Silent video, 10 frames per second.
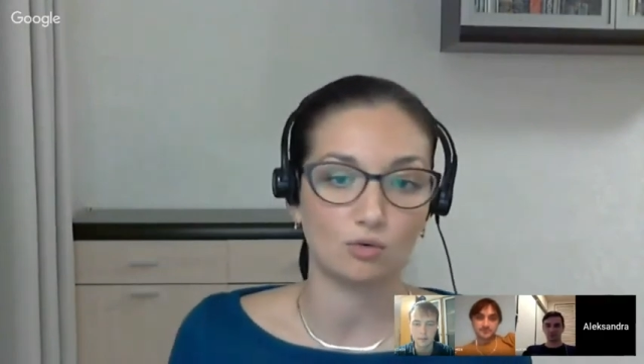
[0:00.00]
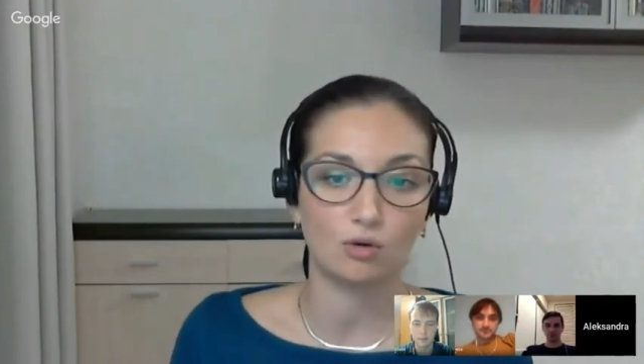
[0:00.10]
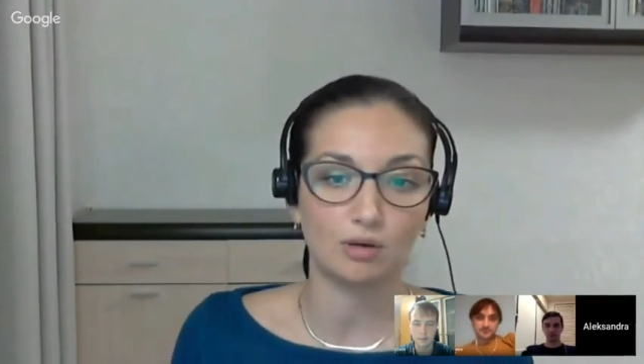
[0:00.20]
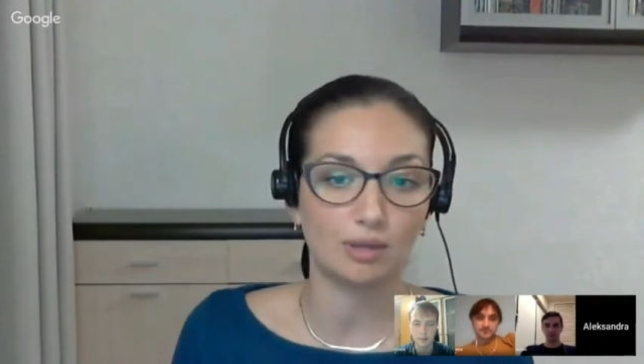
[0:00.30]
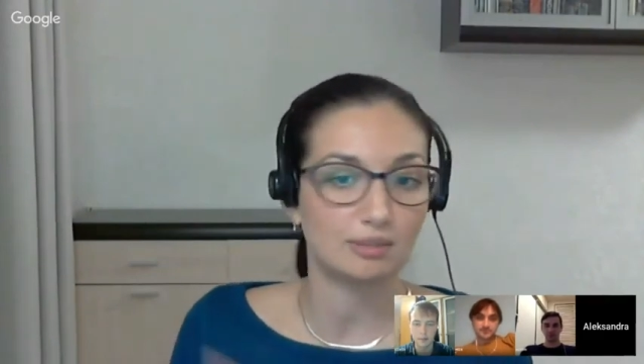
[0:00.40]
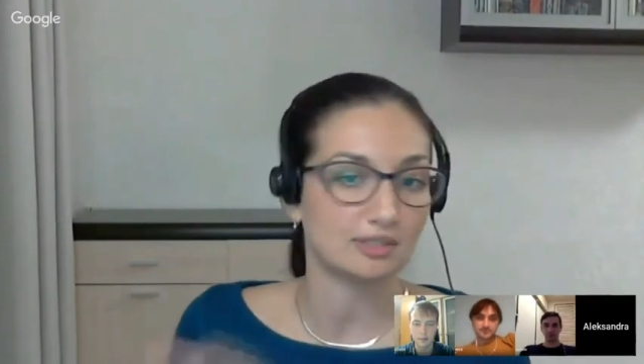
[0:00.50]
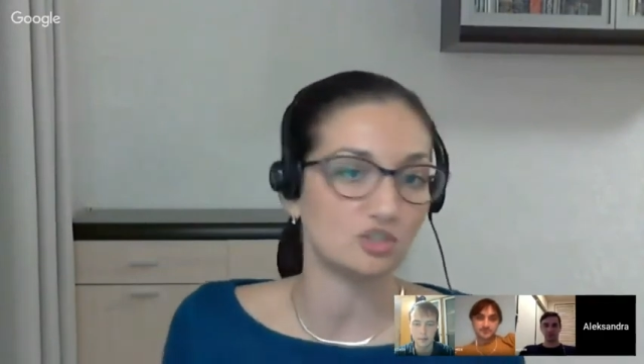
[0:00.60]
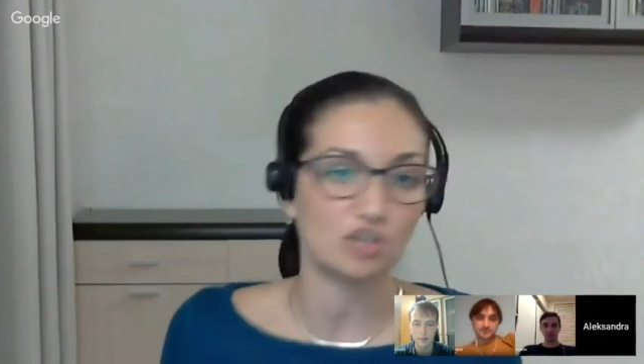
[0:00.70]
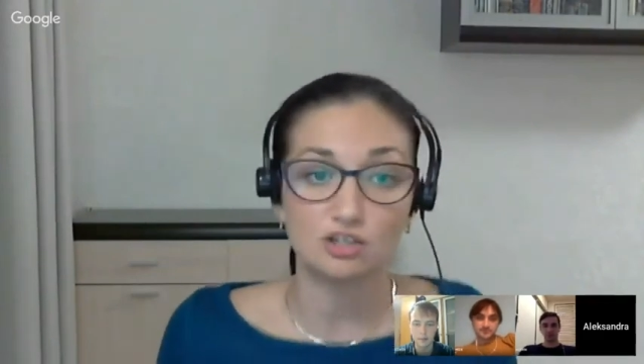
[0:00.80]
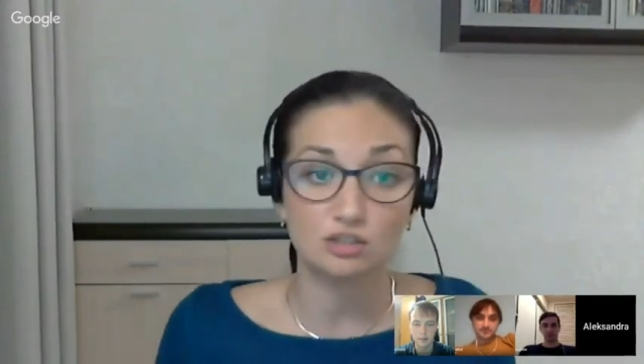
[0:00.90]
or maybe
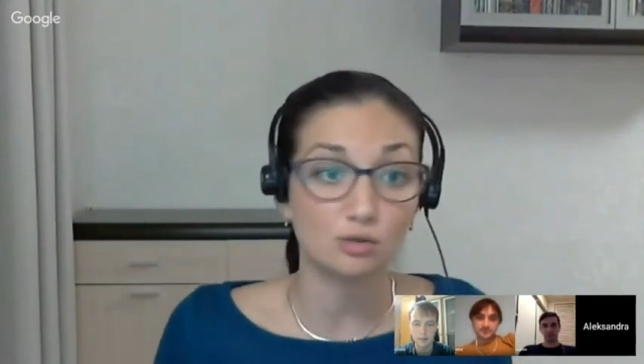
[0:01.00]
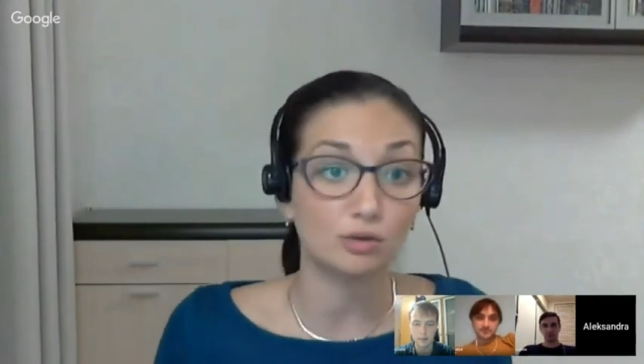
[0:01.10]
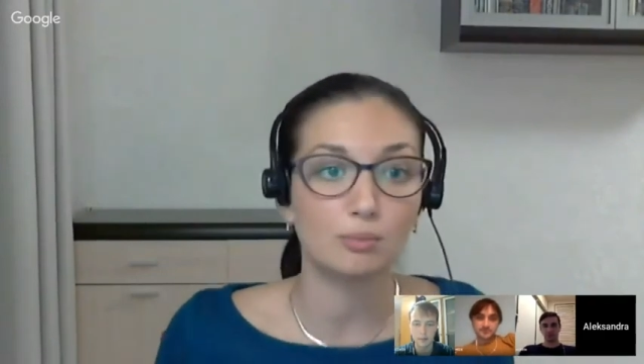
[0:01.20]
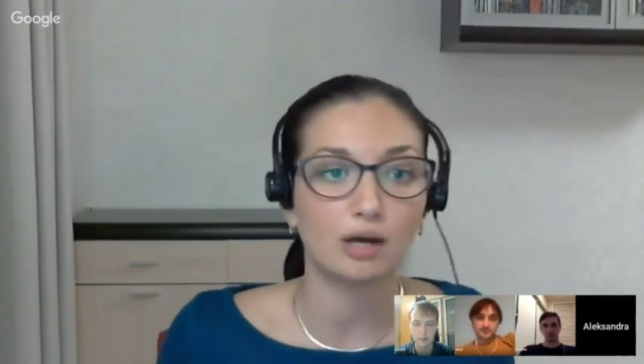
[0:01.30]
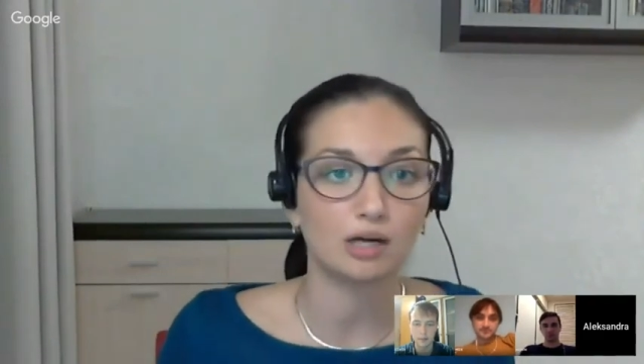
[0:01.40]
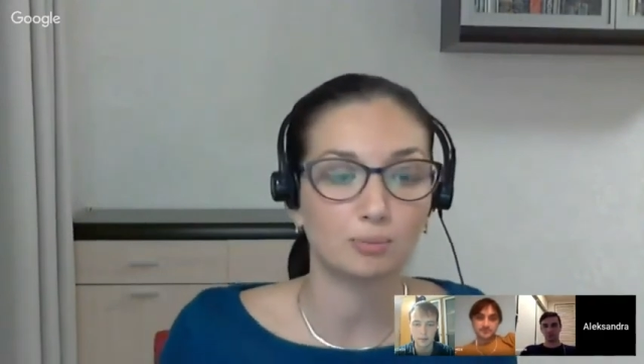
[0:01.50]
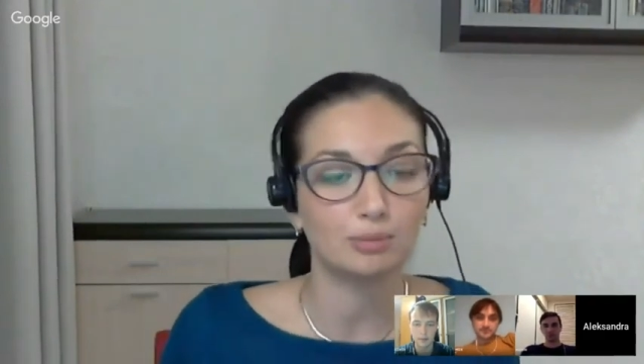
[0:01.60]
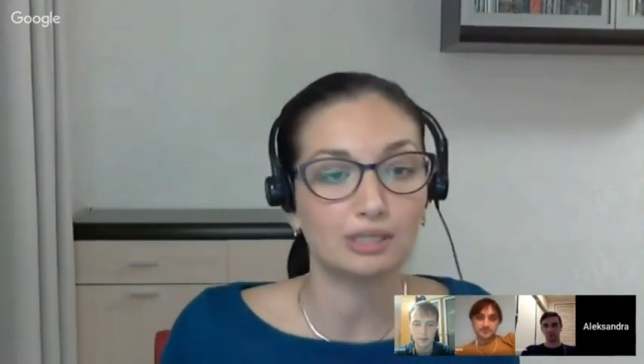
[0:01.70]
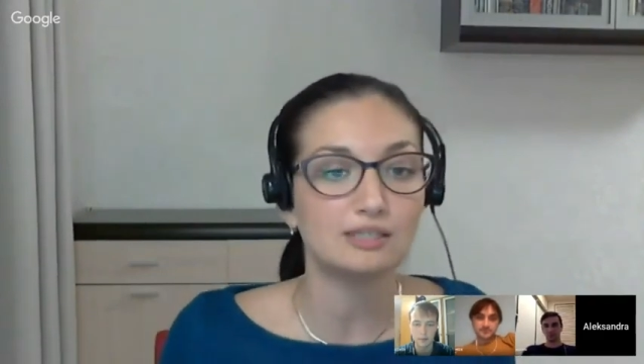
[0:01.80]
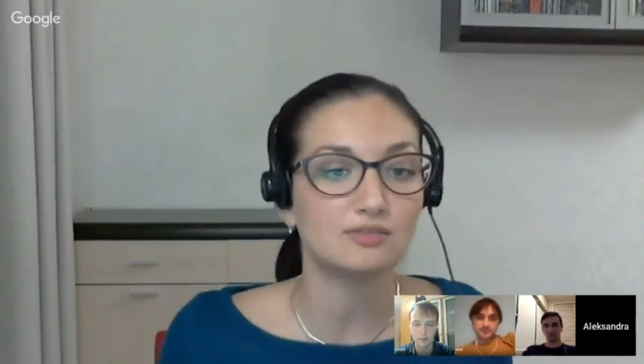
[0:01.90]
suggestions or remarks,
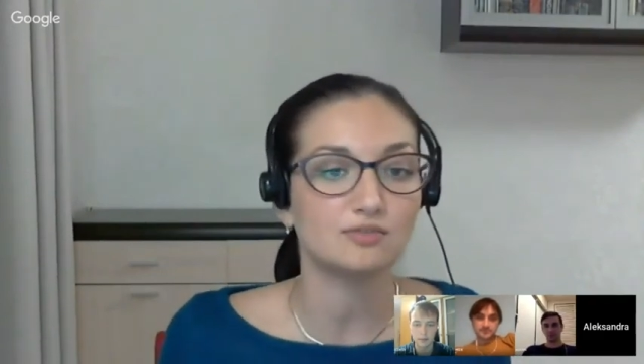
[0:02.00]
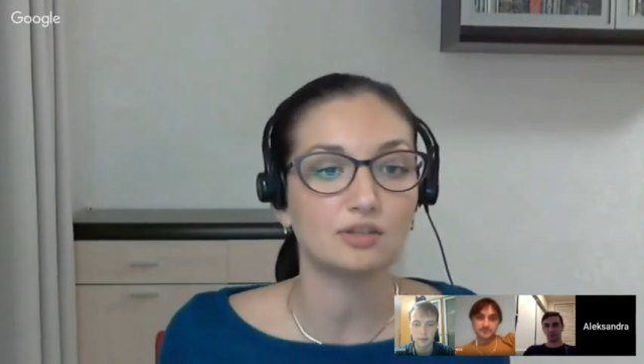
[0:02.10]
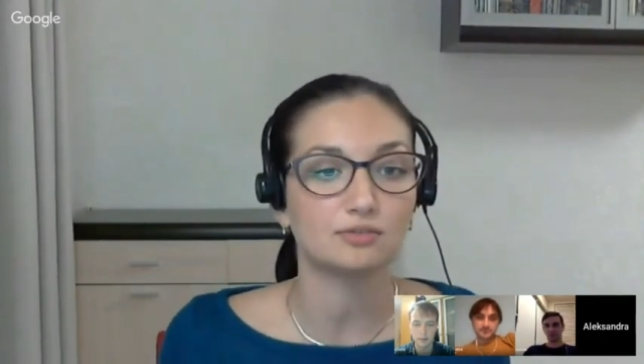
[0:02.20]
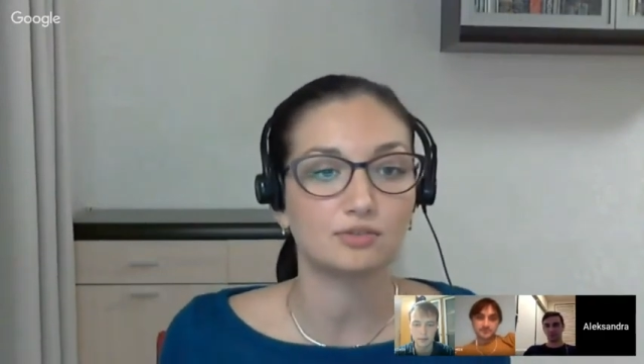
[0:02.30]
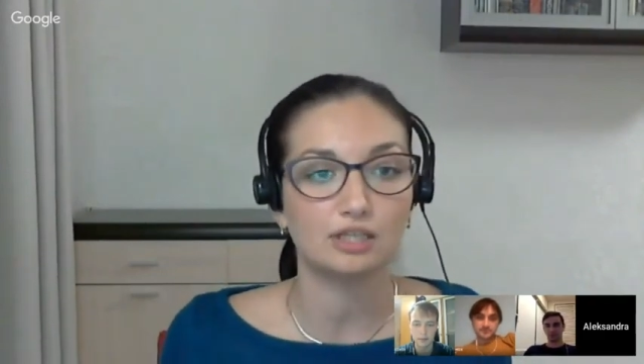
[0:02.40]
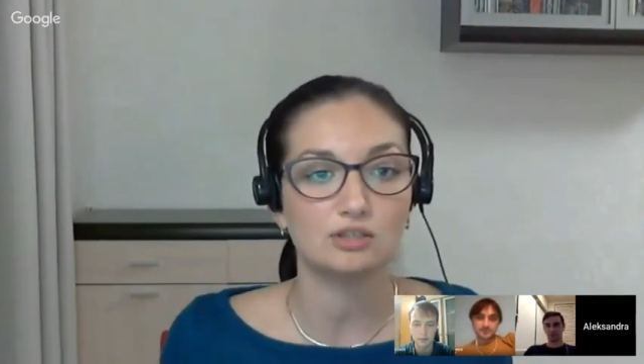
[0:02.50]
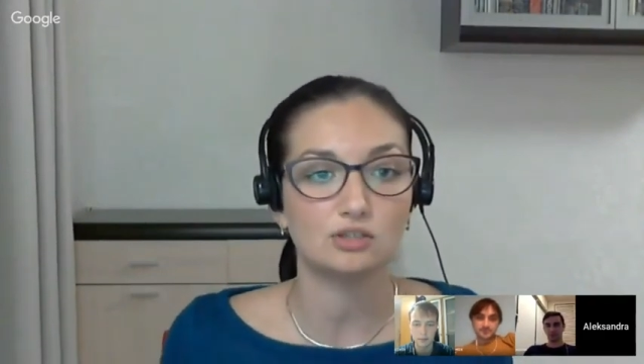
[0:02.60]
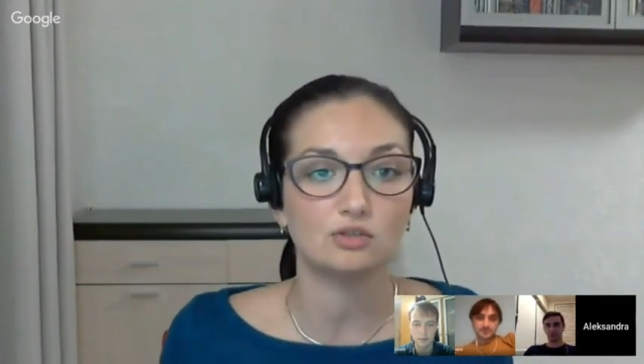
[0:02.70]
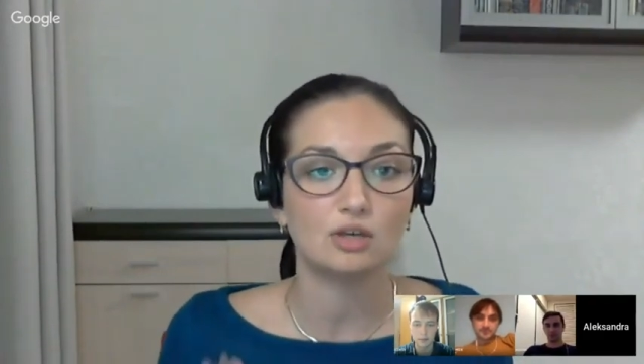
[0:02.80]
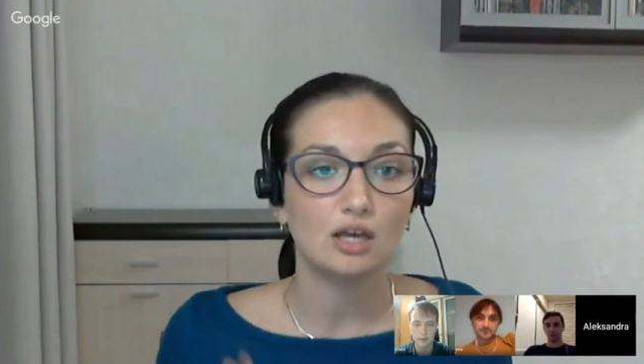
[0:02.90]
please feel free to